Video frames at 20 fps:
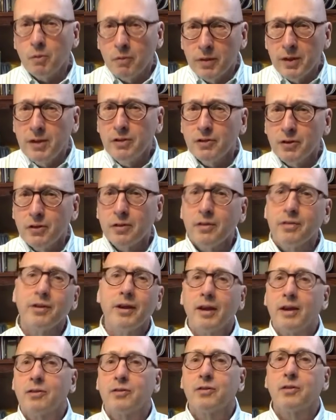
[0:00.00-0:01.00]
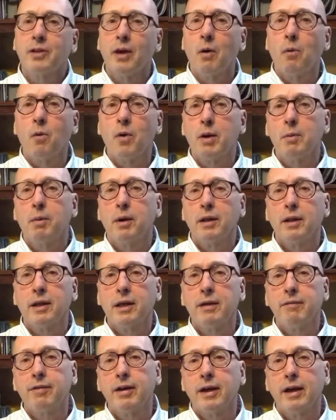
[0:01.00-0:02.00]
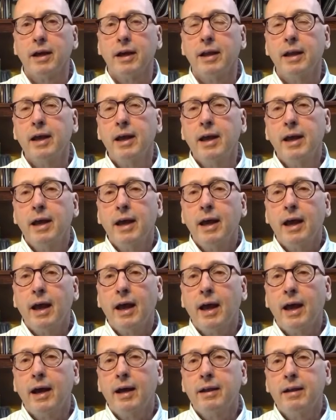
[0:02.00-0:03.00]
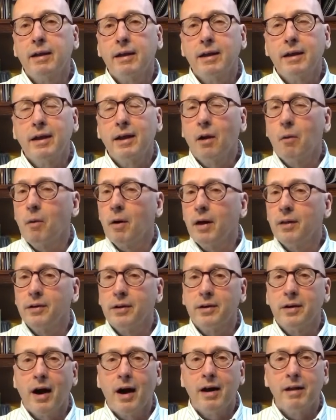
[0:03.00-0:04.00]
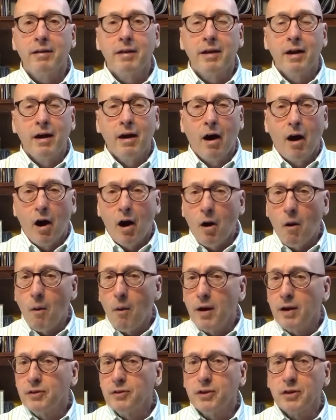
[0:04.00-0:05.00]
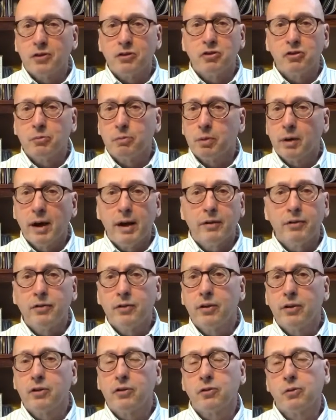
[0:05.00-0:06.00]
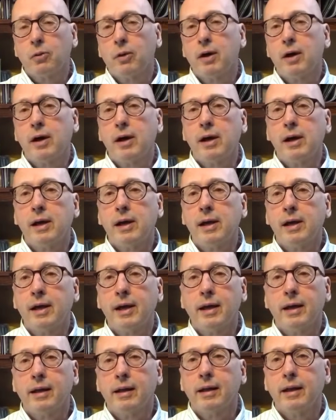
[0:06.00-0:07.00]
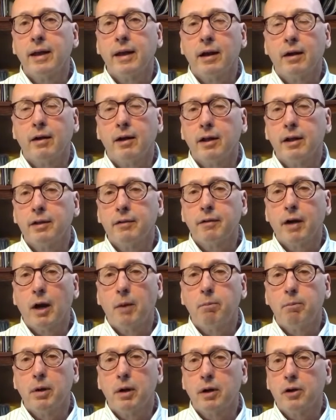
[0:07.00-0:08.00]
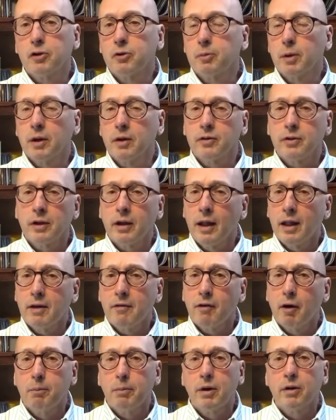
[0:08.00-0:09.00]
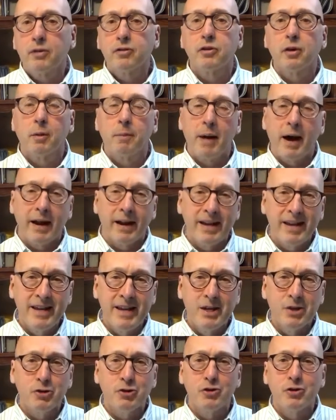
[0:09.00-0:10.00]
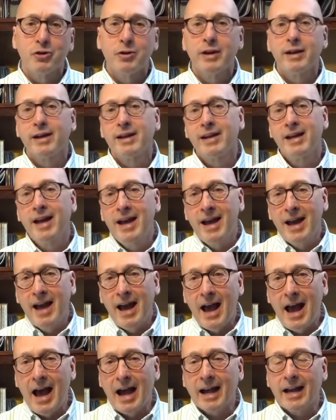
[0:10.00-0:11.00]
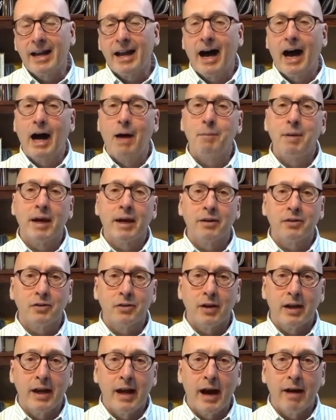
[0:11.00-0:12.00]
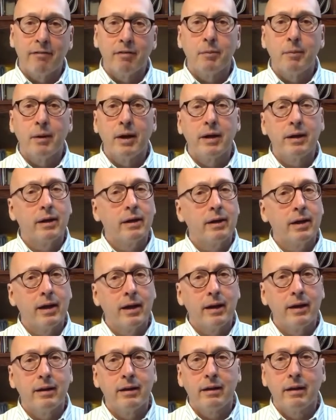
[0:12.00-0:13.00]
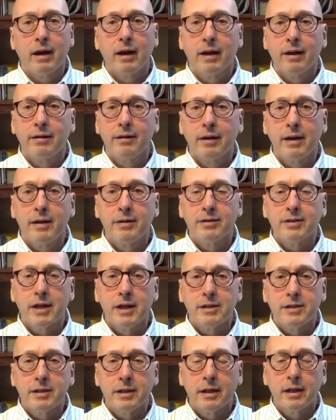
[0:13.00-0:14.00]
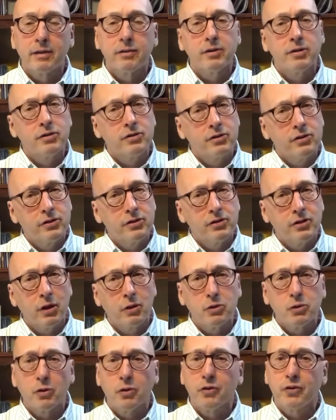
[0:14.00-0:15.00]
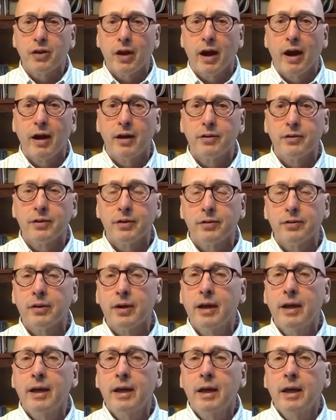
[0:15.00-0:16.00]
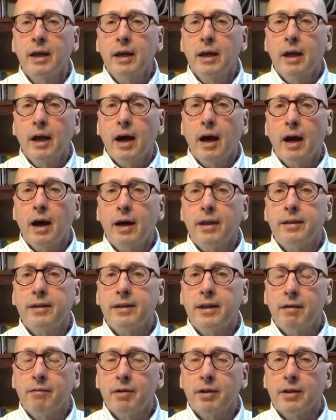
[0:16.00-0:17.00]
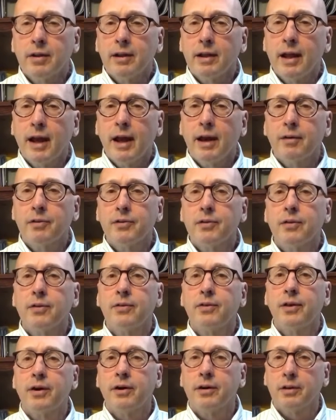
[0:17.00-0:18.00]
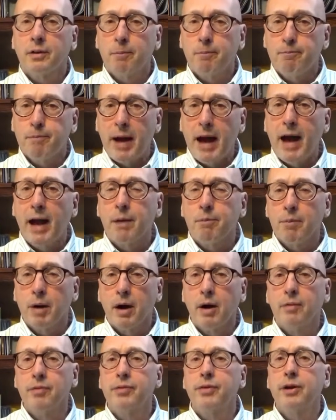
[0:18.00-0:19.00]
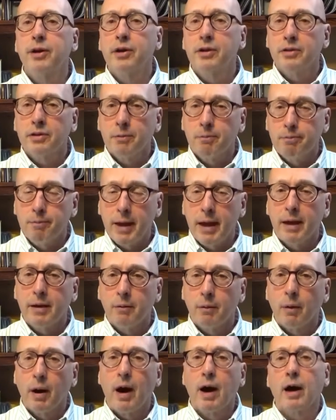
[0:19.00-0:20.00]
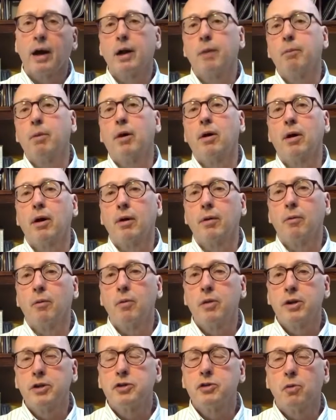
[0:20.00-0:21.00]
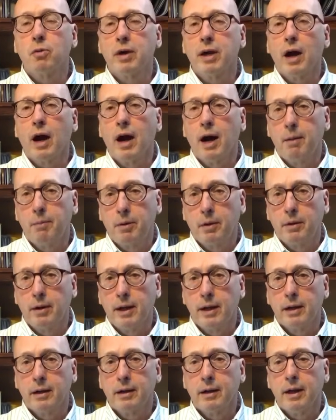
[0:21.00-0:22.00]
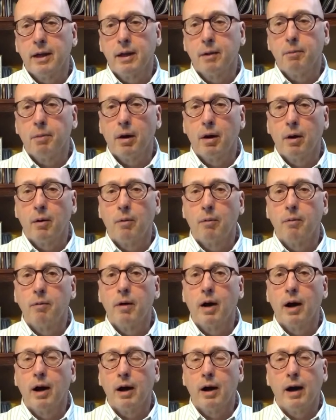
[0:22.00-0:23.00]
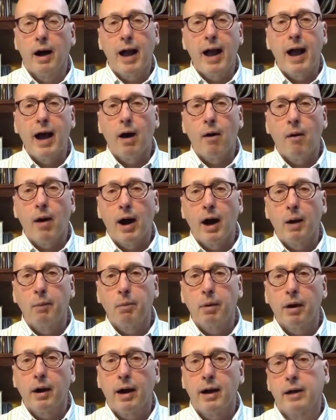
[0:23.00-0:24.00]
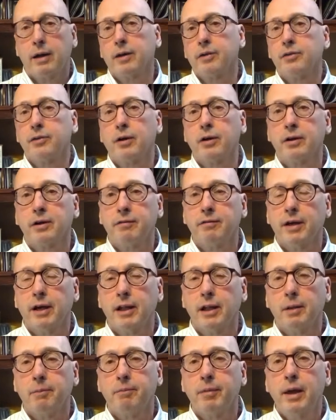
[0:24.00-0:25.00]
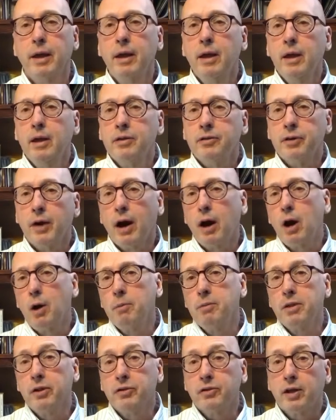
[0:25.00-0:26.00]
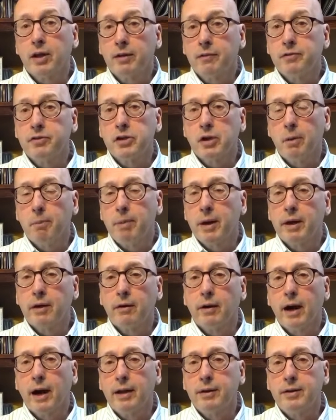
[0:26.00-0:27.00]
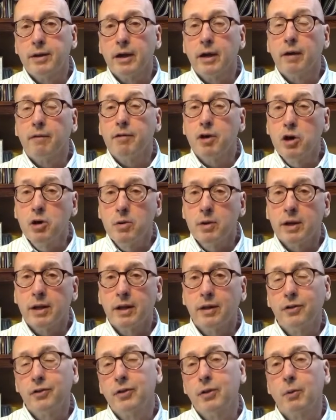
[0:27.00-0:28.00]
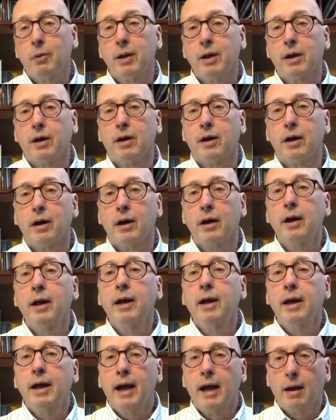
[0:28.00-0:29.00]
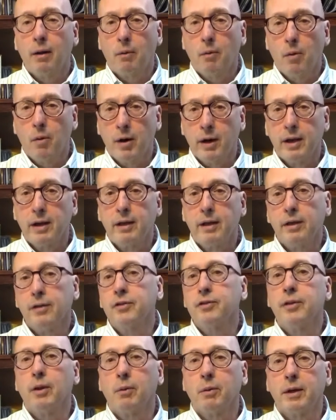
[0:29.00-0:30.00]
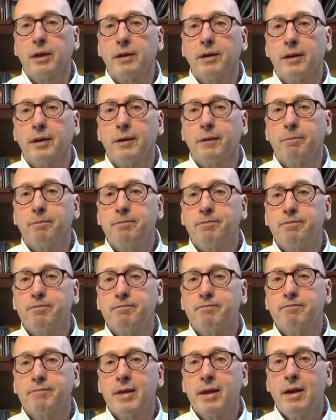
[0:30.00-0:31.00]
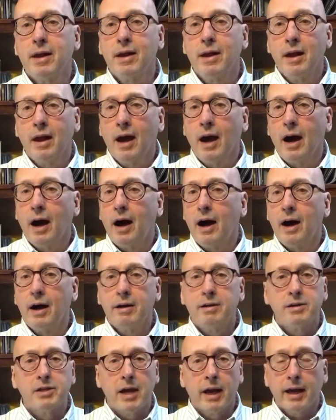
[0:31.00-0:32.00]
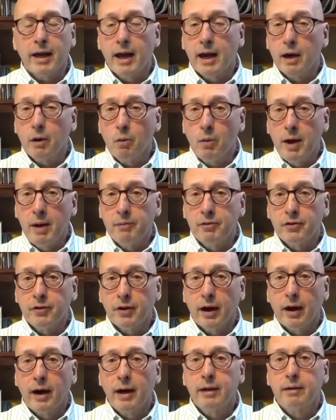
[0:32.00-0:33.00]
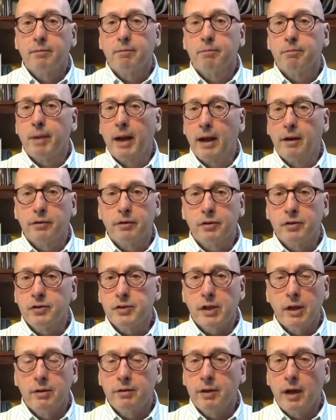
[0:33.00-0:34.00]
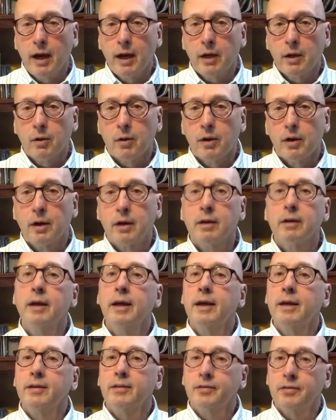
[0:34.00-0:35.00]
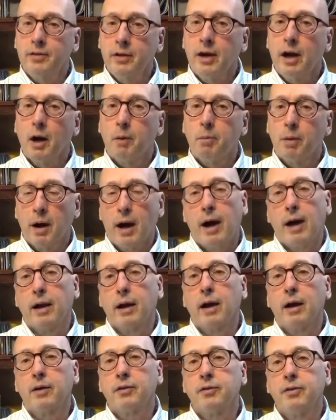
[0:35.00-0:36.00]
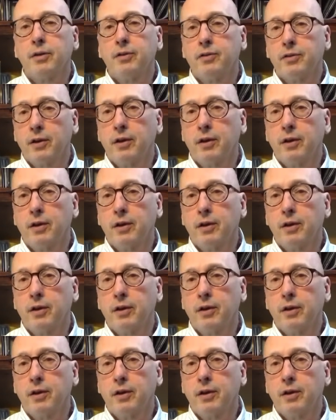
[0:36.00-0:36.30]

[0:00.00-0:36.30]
These are the things that we believe in. And, you know, while they're not always expressed this way in all of our books, because a lot of our books are about history, economics, government, and such things, and the social sciences. Nevertheless, they're the backbone. They're the bedrock upon which we operate and upon how our products are developed. So I hope this gives you a better idea of who it is that we are and what it is that we do. Check out our website, boundarystone.org, see our products, and